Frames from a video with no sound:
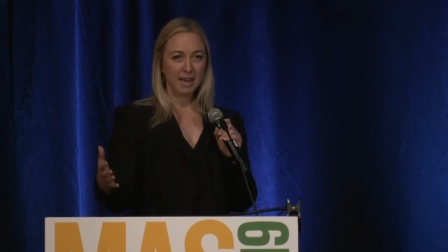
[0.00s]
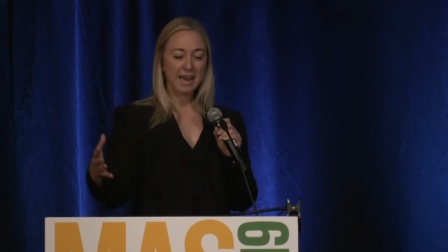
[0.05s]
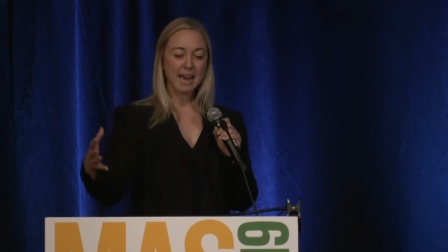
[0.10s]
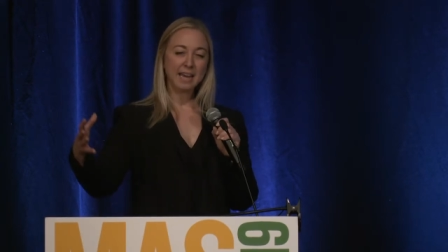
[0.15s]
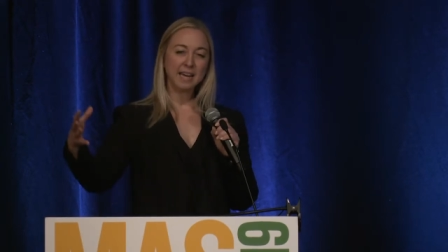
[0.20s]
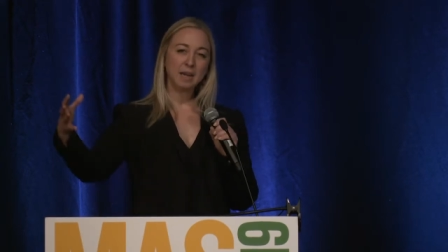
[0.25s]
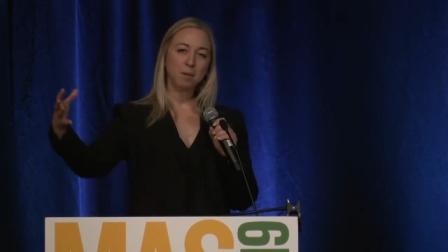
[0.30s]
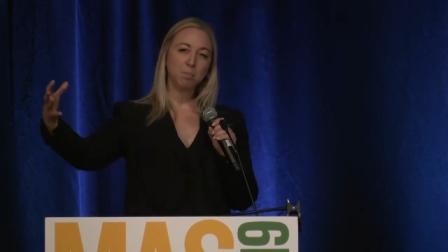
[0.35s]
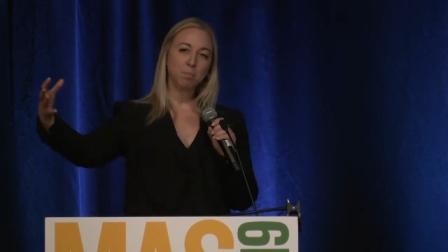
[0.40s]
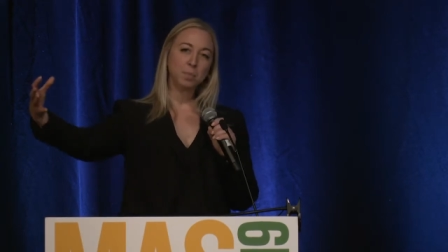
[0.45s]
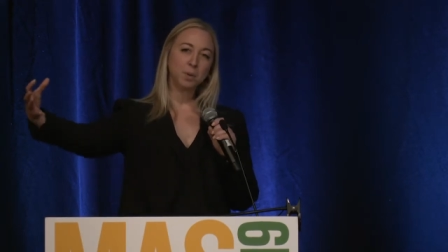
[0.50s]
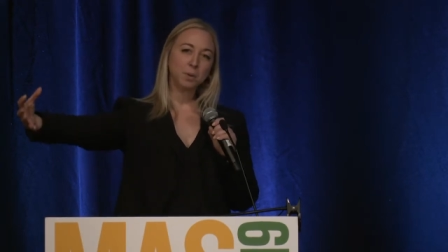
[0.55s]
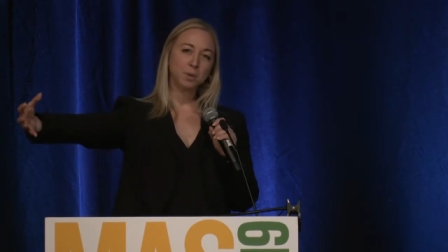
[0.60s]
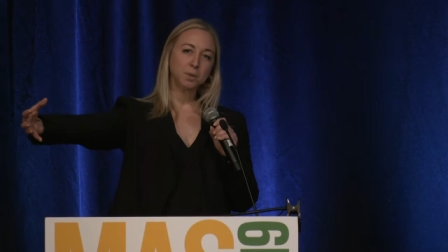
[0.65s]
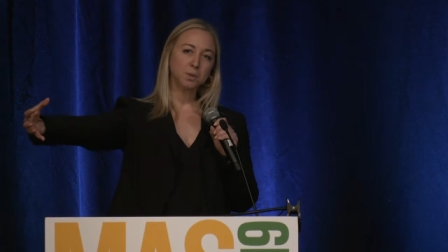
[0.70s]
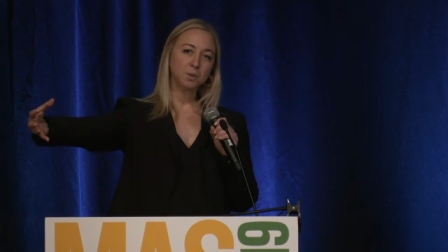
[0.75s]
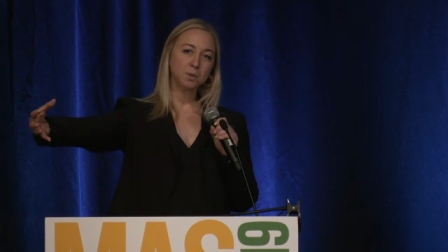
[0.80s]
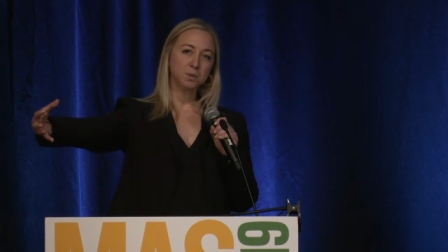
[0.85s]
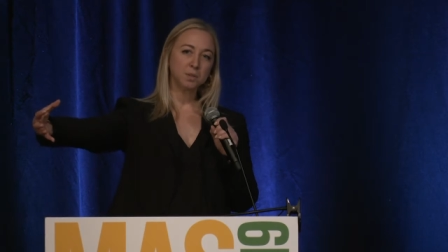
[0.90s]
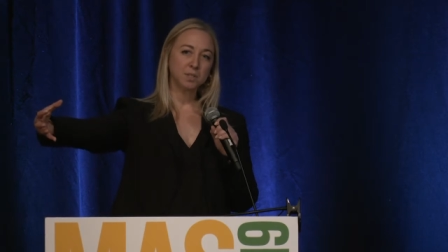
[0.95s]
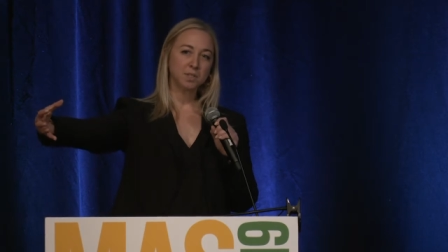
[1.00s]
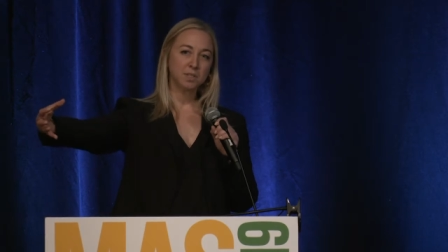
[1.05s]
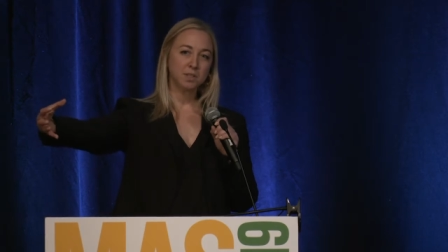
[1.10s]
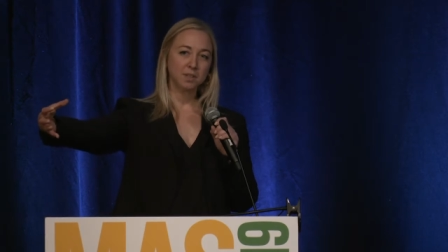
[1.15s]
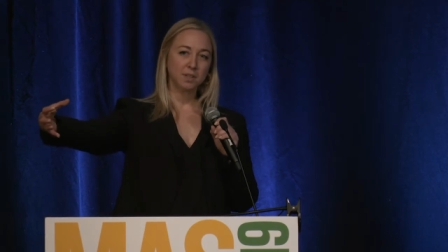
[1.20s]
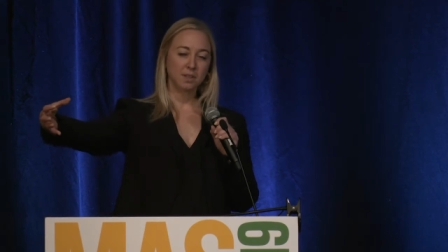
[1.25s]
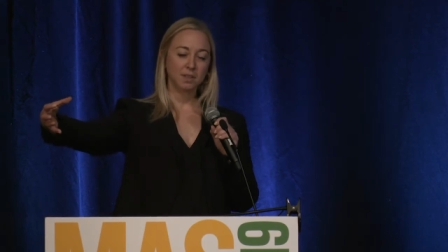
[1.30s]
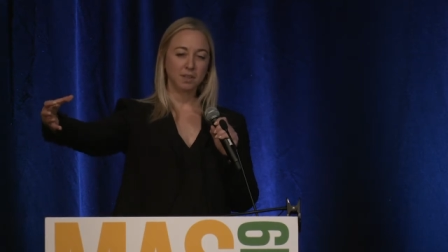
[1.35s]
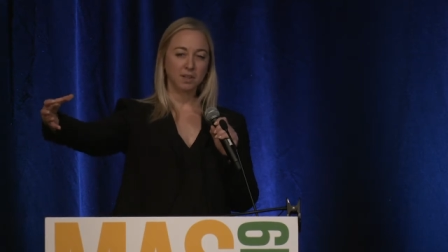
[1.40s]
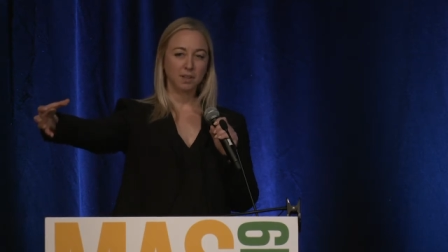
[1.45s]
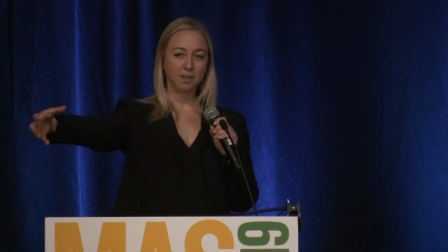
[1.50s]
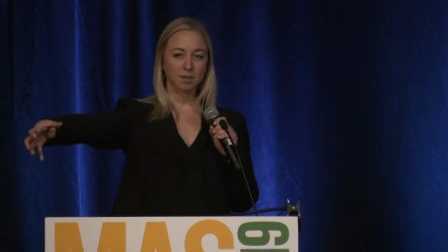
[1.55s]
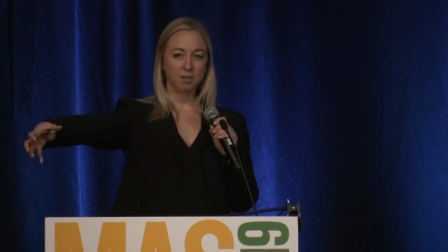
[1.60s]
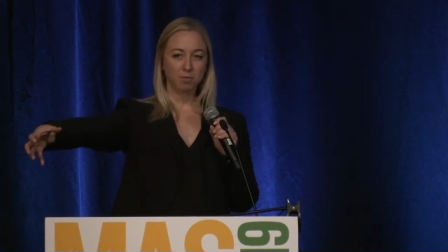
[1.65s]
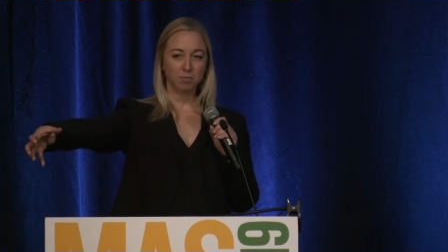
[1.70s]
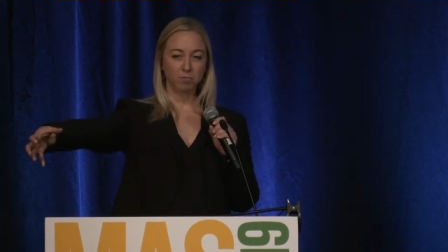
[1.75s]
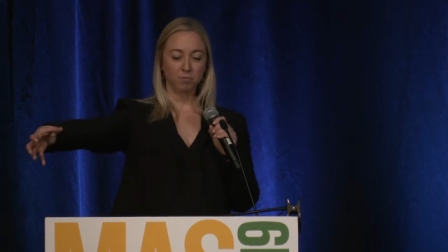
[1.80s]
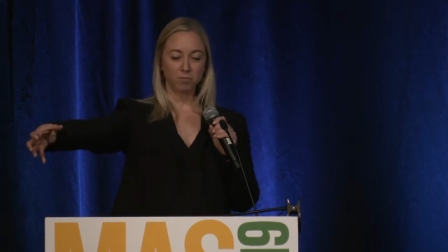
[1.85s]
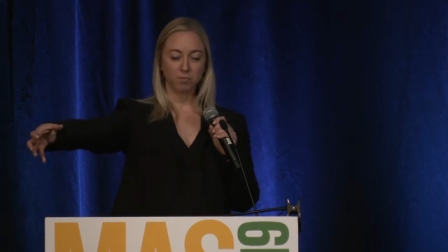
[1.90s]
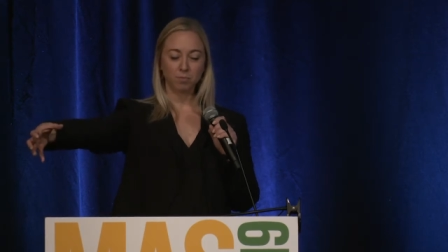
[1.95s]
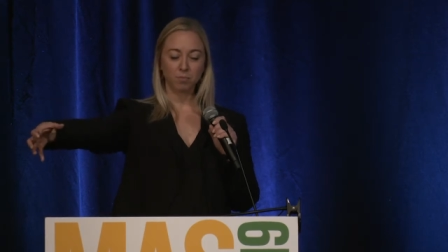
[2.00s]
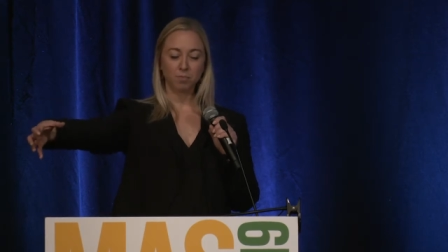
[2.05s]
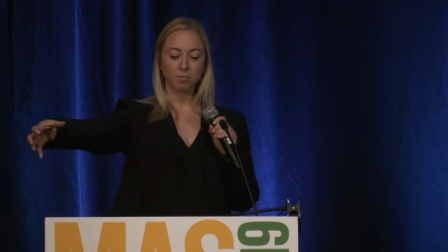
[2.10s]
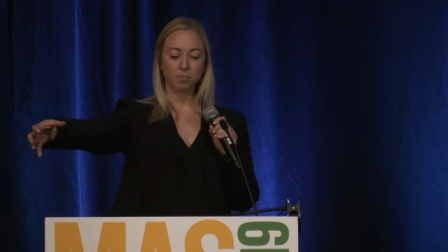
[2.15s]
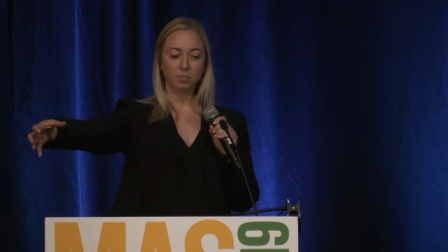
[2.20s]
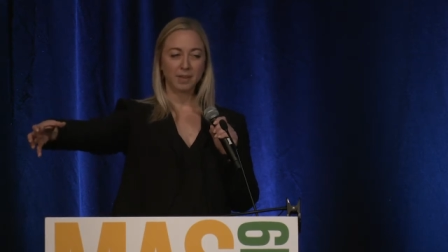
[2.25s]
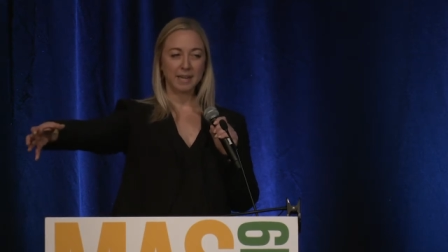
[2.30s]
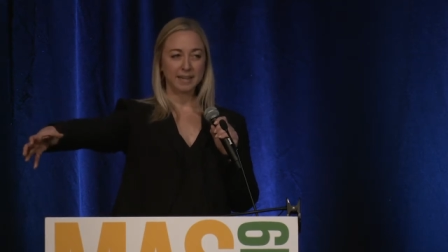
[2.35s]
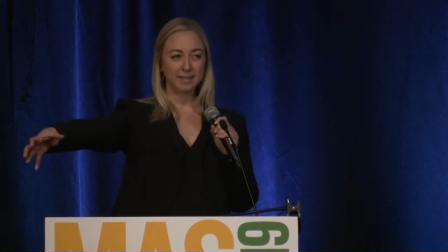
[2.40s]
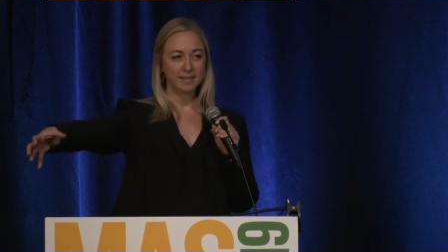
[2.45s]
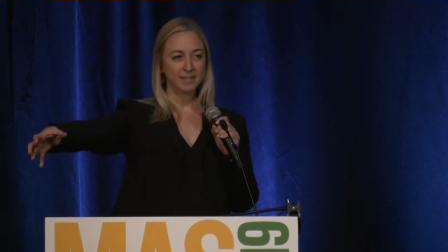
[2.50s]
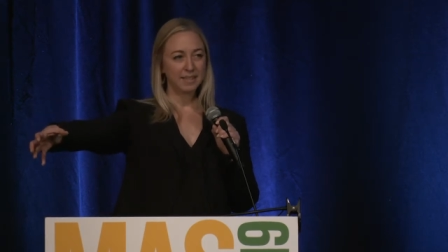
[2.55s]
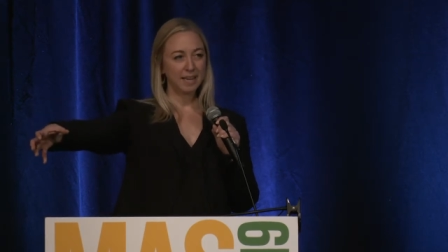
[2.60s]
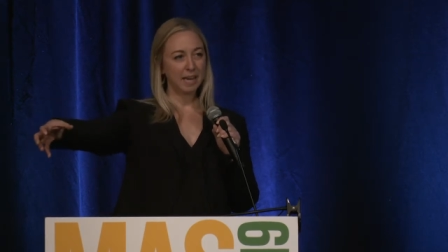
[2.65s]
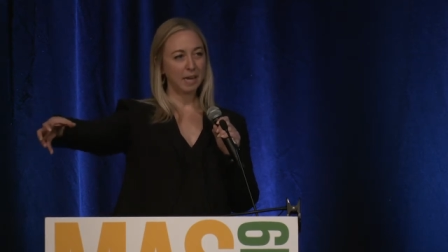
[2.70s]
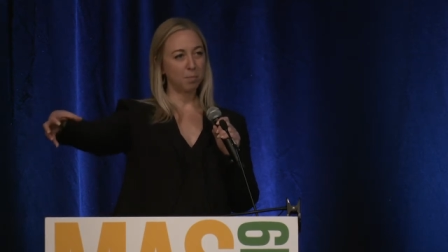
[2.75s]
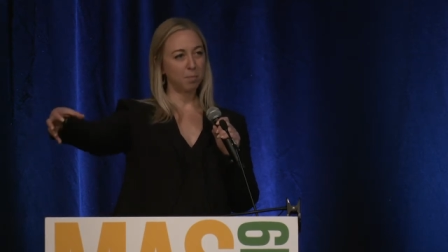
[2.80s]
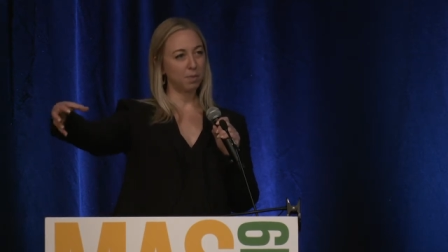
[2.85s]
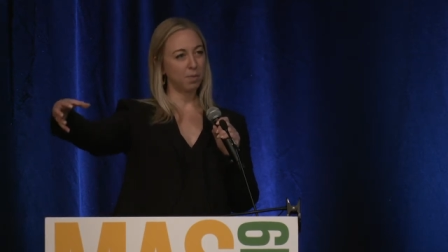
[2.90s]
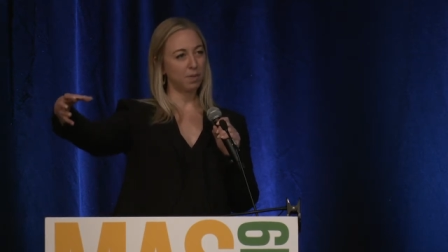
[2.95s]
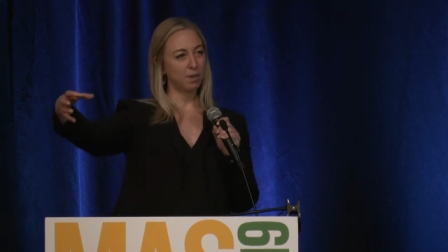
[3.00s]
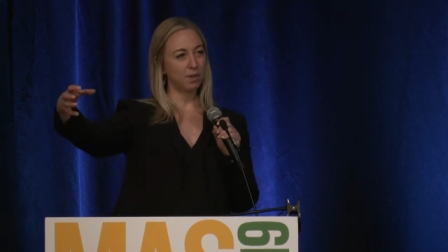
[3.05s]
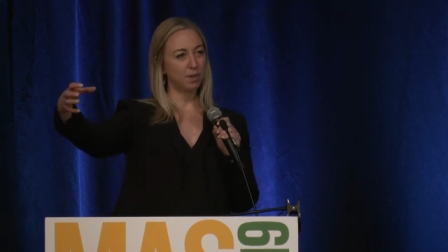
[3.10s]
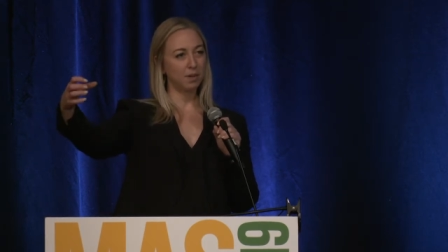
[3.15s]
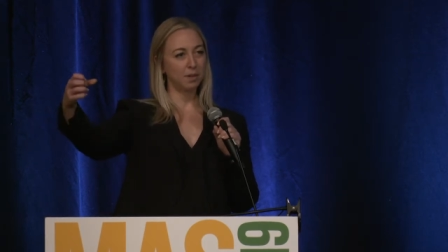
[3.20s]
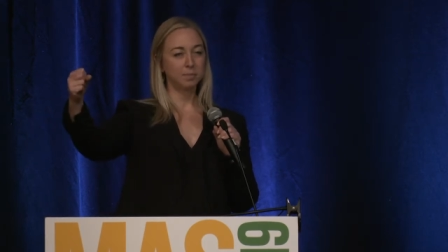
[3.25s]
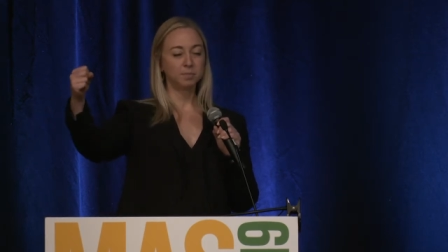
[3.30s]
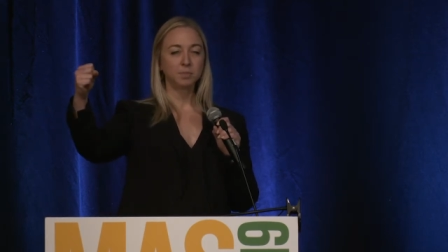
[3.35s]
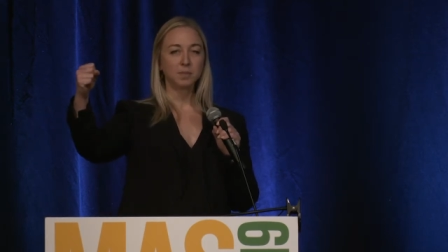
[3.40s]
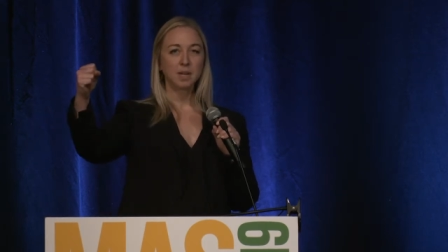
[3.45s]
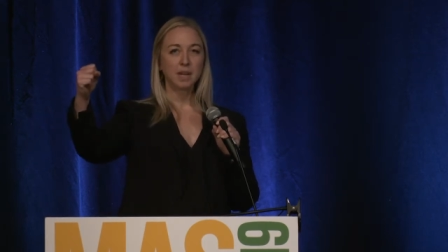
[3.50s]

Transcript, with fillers: And it pulls the landscape, the